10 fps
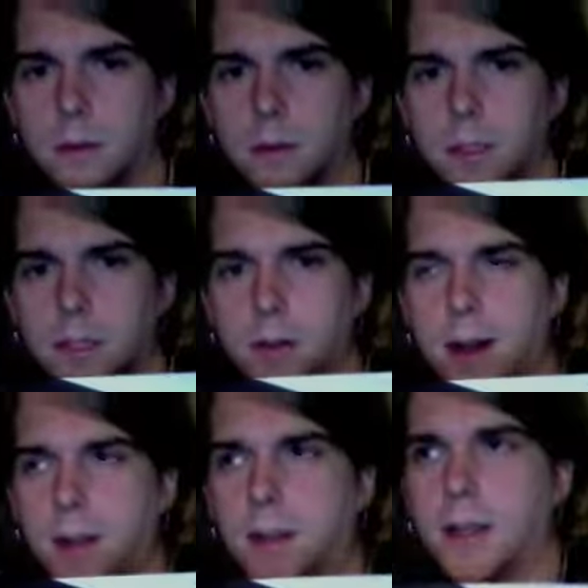Is there
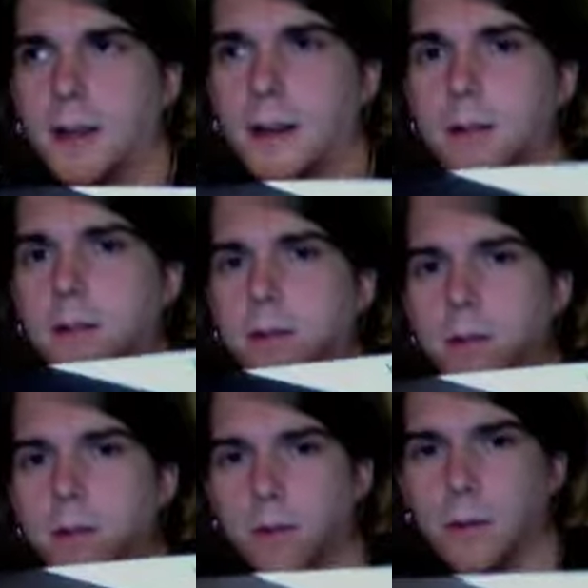not a glare
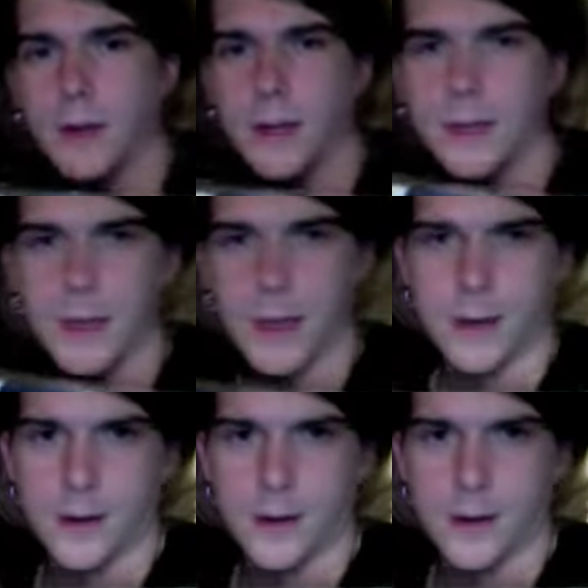or anything?